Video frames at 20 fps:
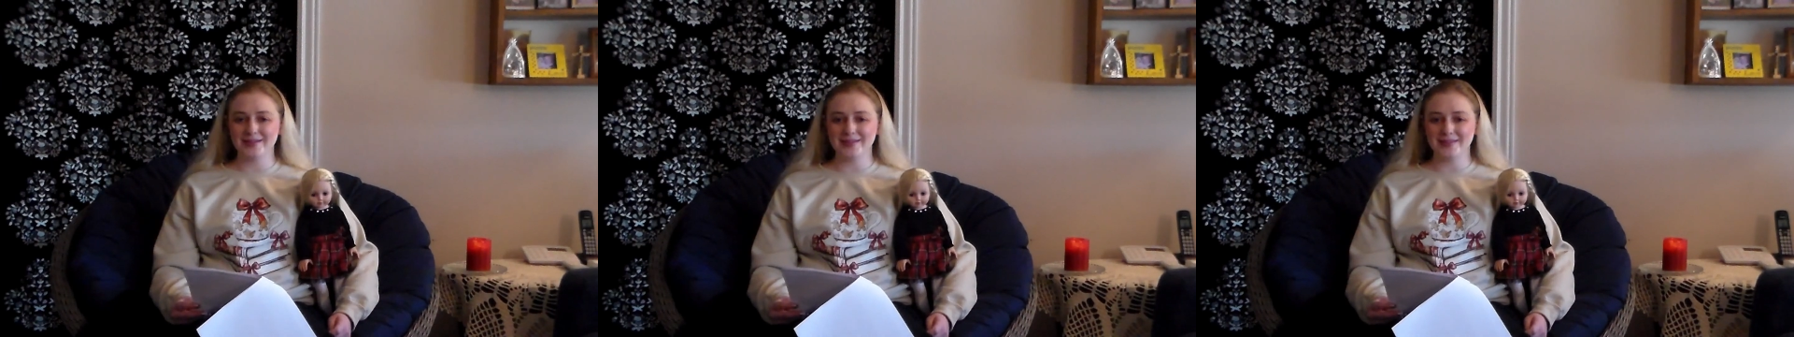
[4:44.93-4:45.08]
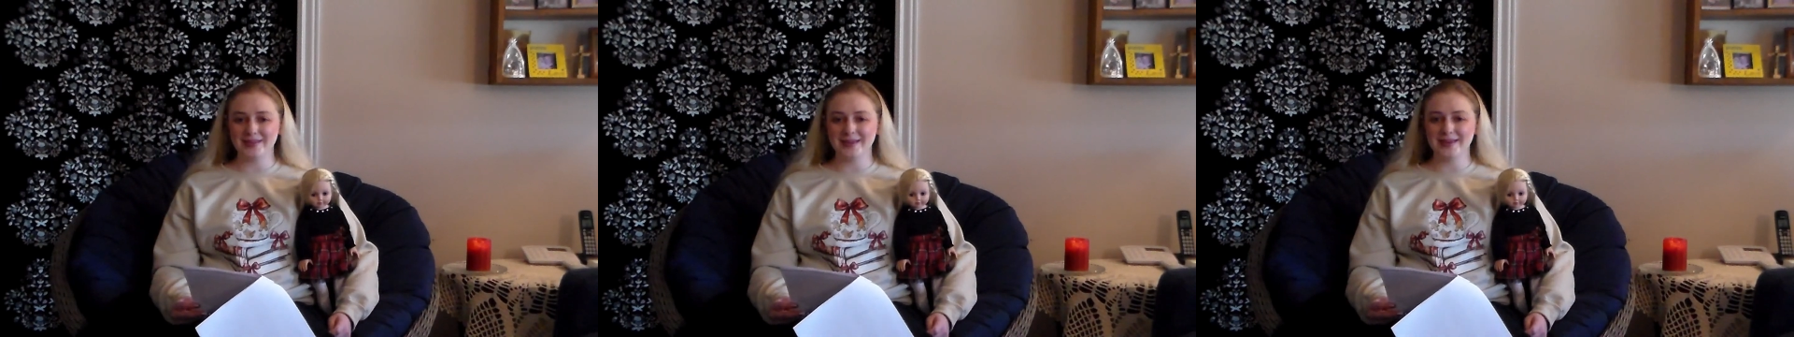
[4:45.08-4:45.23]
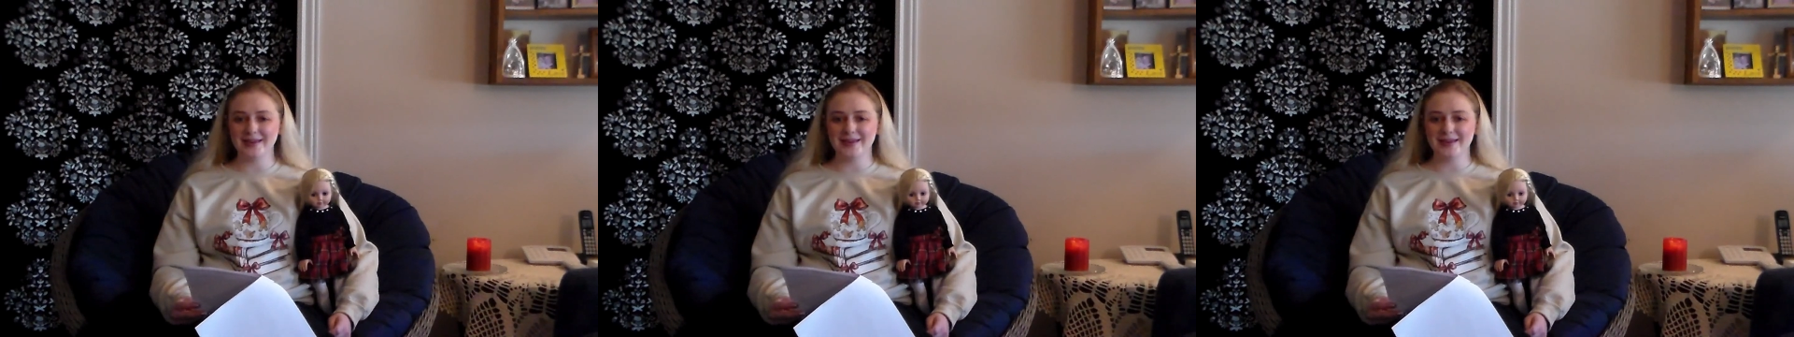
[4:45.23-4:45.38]

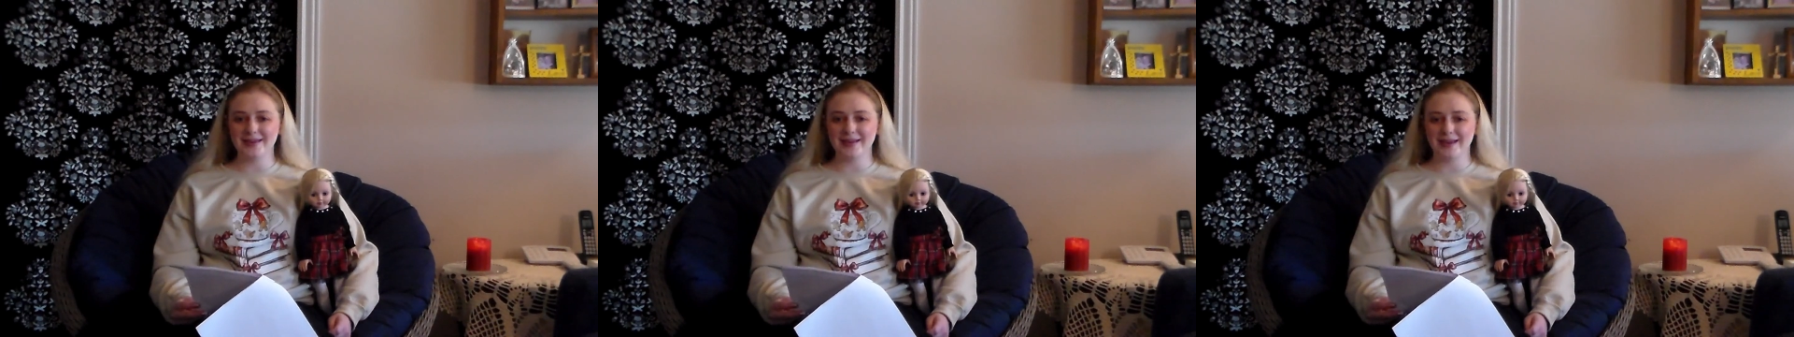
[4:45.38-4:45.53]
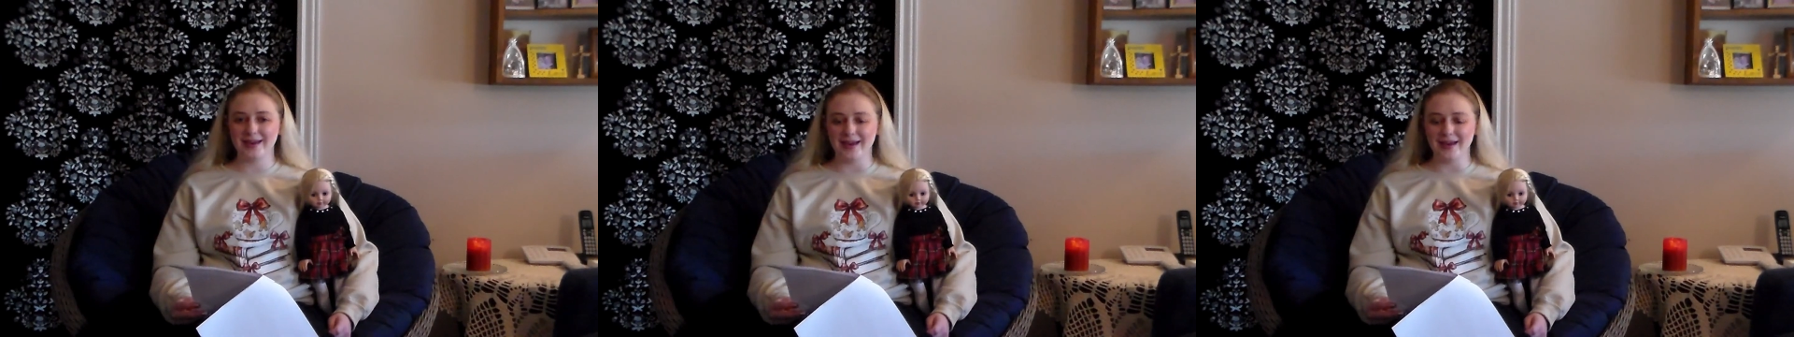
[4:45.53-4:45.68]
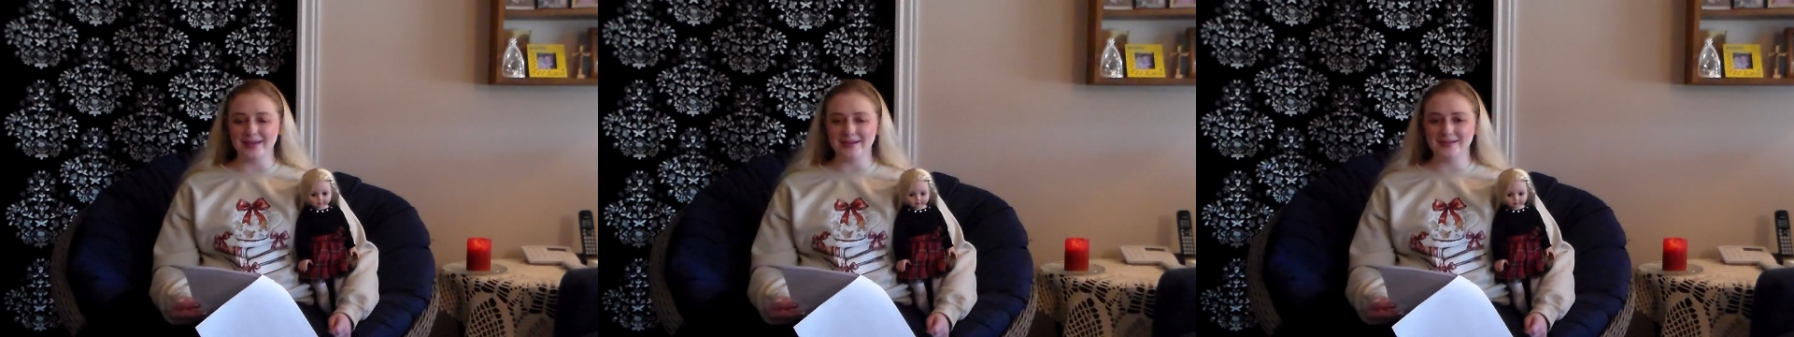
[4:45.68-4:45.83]
The
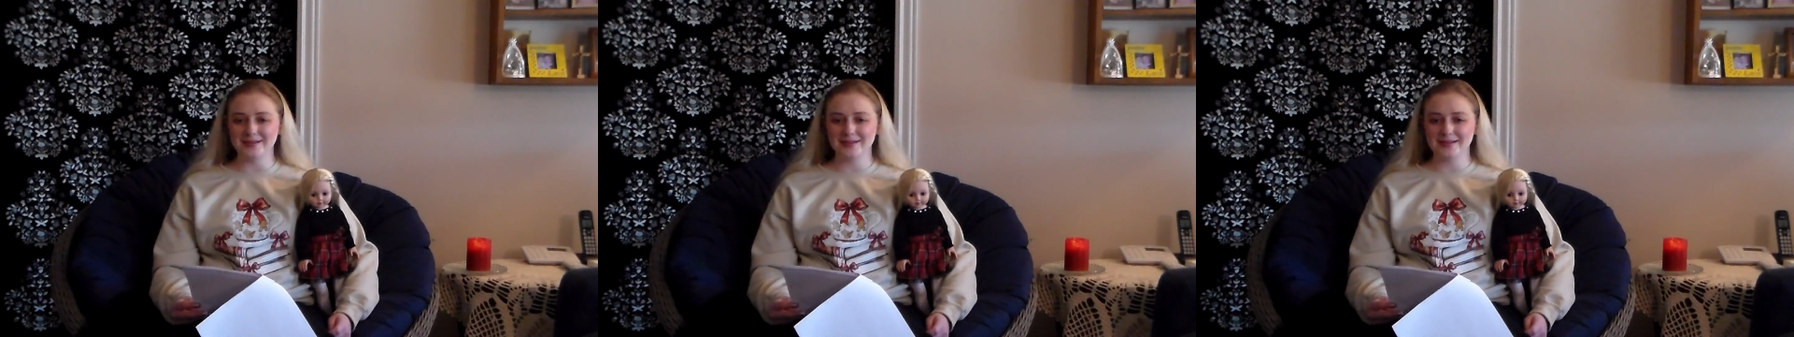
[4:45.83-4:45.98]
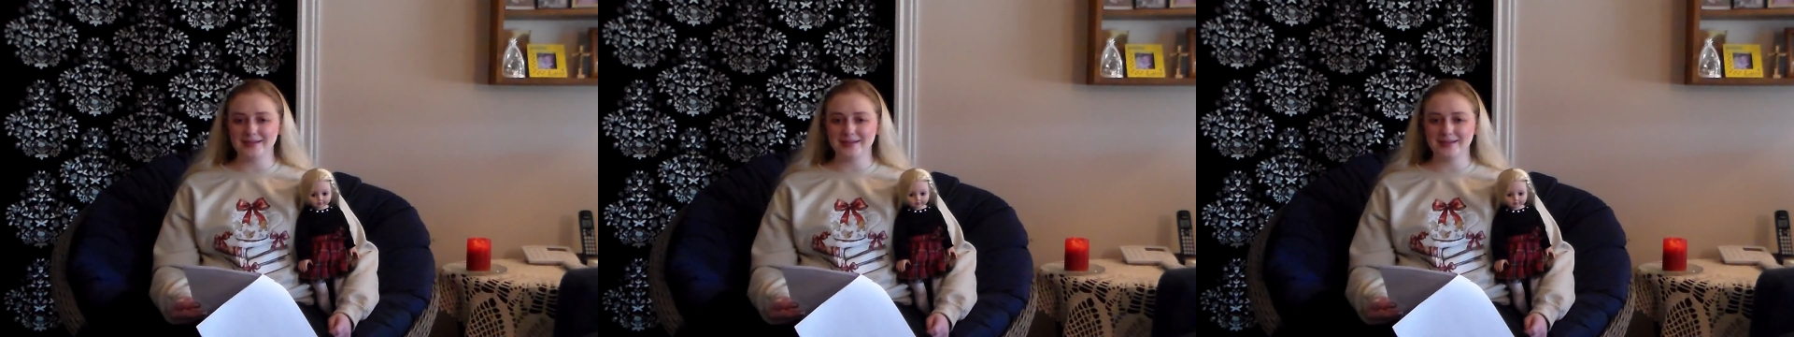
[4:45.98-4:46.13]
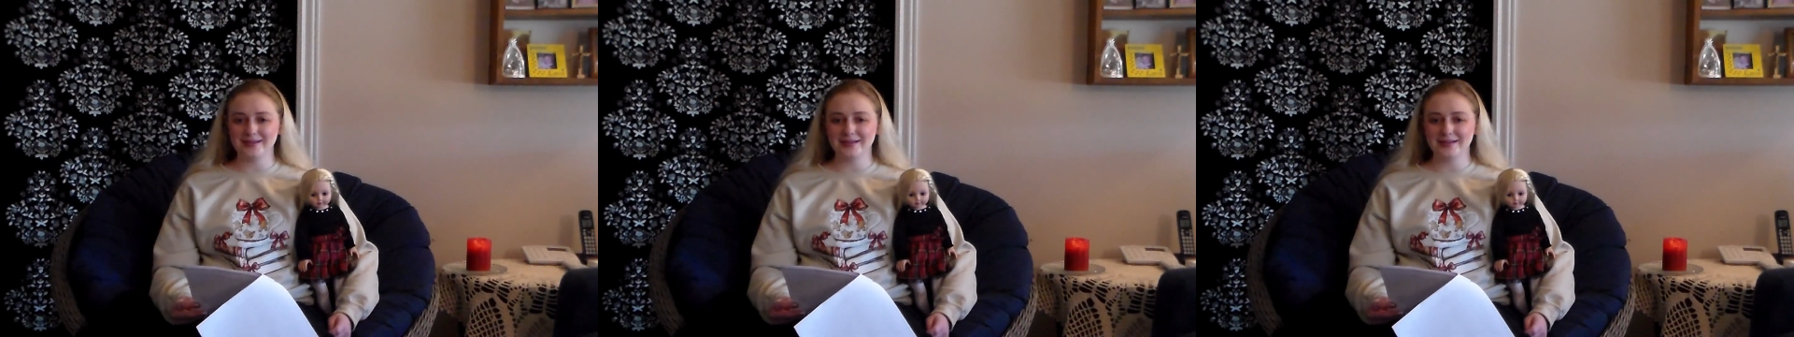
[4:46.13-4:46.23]
end.